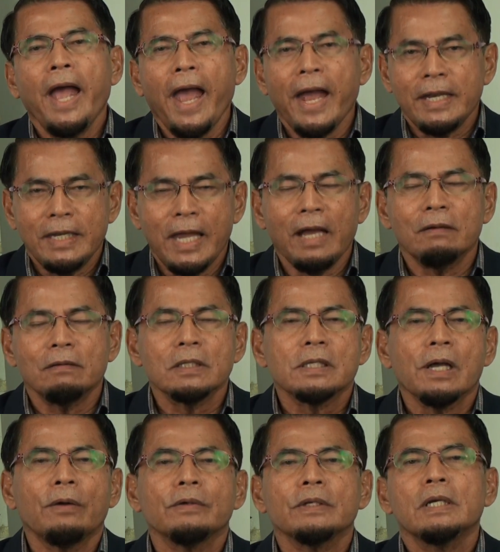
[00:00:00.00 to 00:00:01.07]
And that
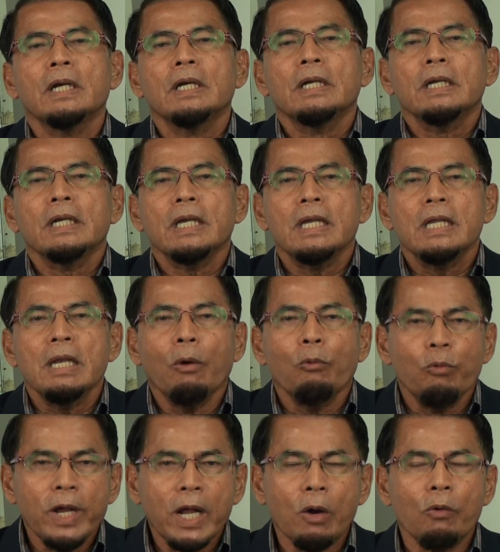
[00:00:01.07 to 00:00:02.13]
result in a
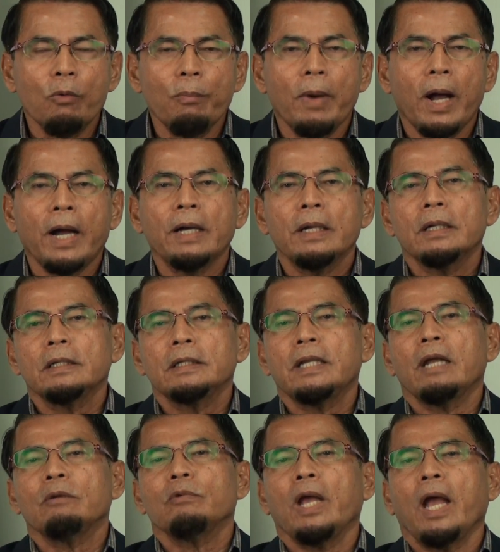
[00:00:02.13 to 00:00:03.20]
weak ummah
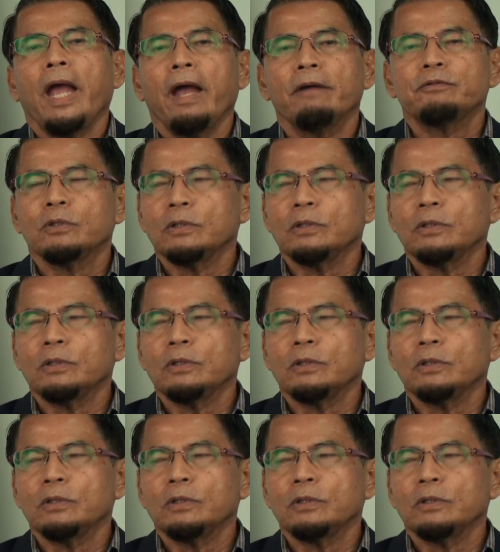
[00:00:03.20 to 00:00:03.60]
that we have